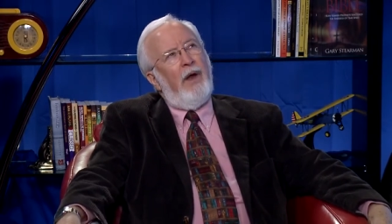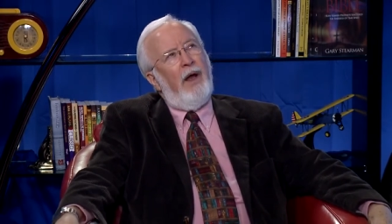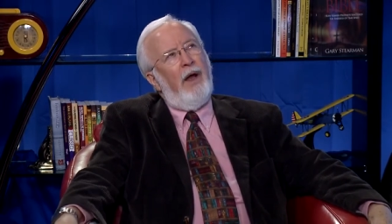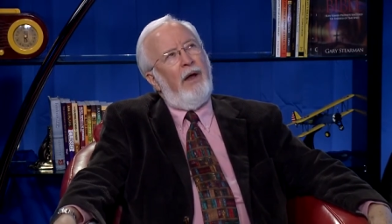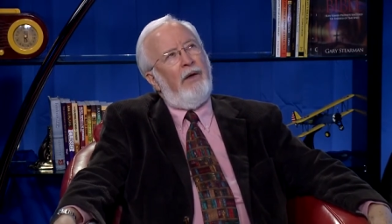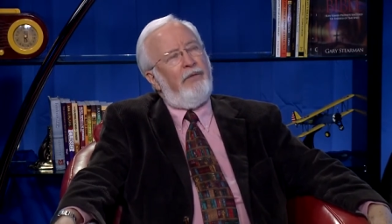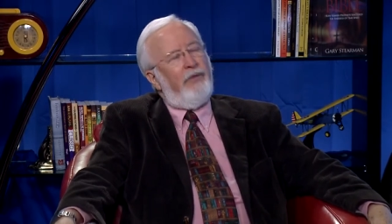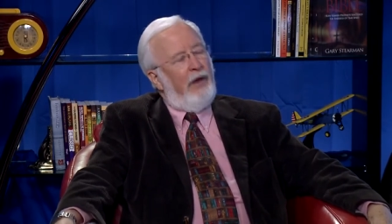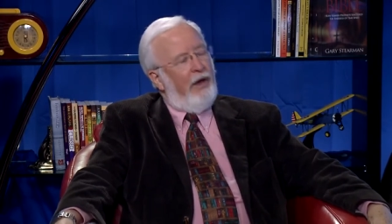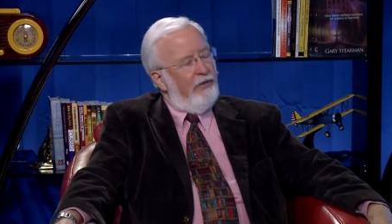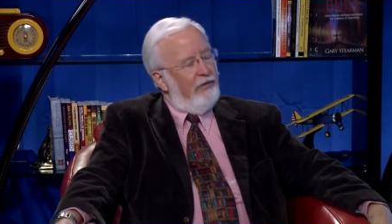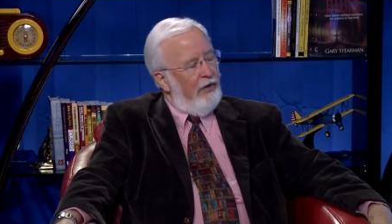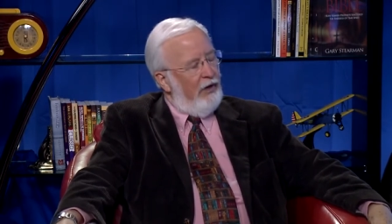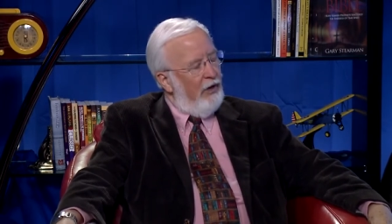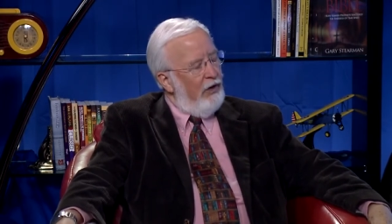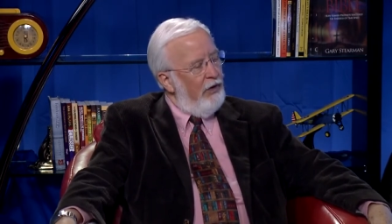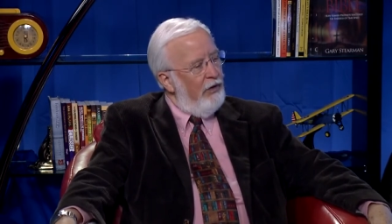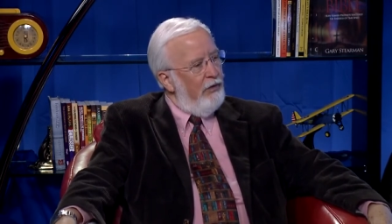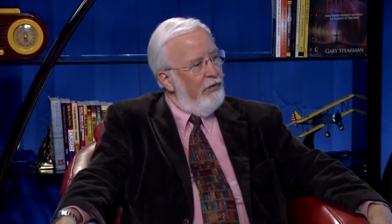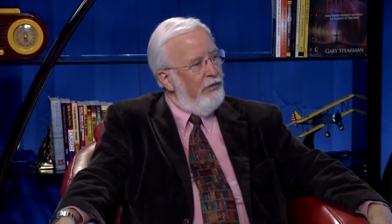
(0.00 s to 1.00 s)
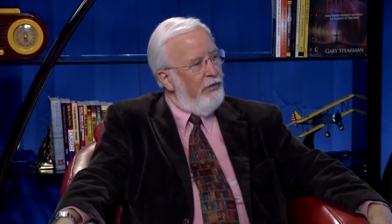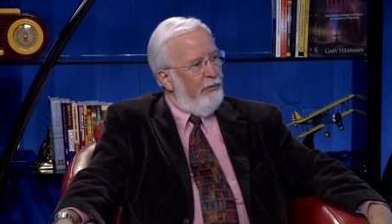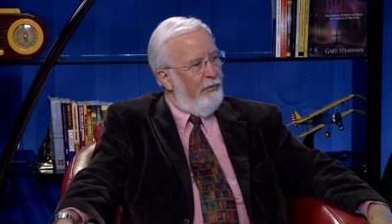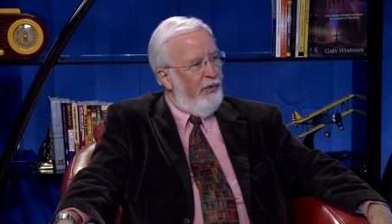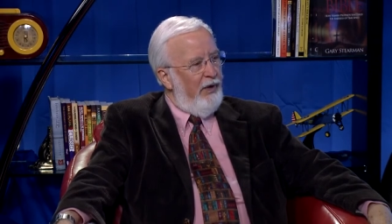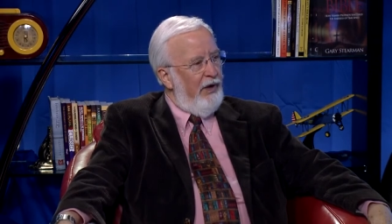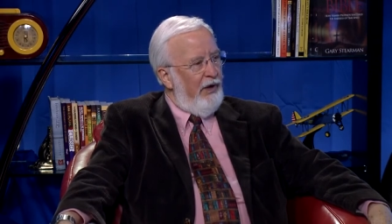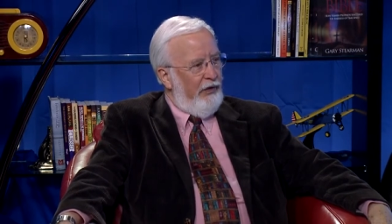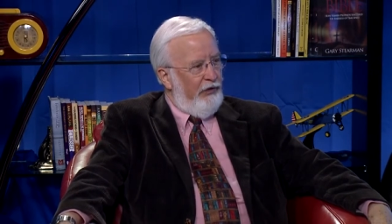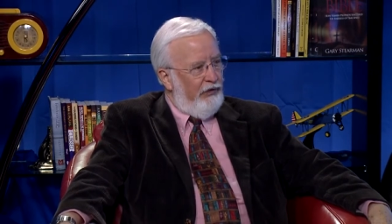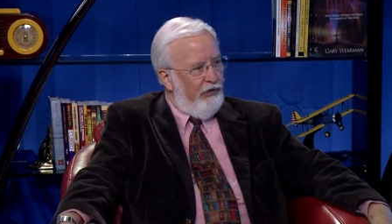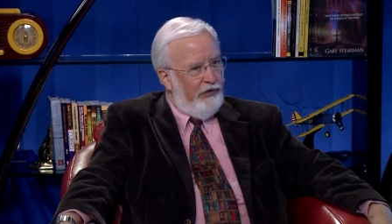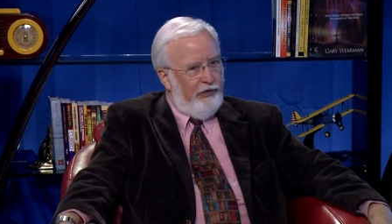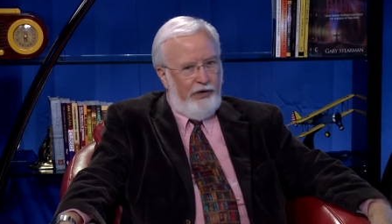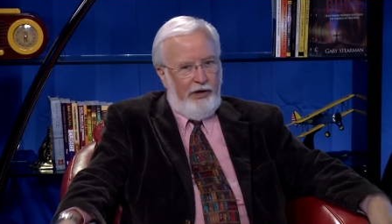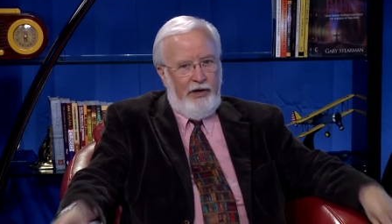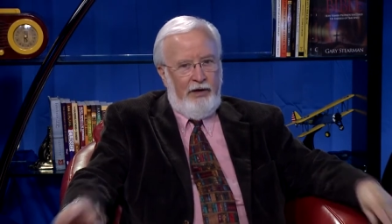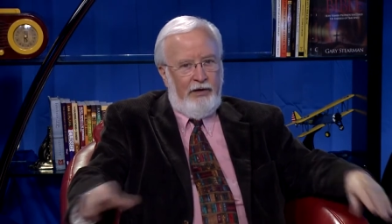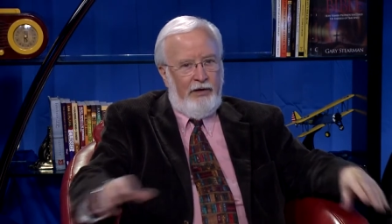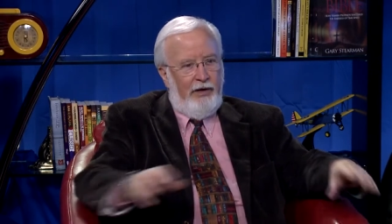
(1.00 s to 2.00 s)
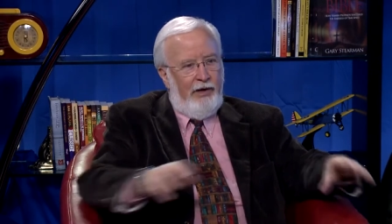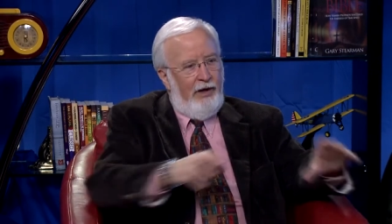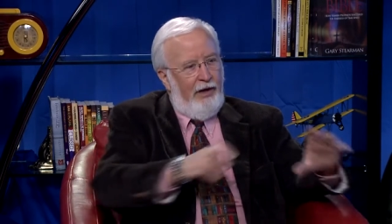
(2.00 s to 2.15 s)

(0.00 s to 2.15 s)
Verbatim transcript: as, as a huge beast. And,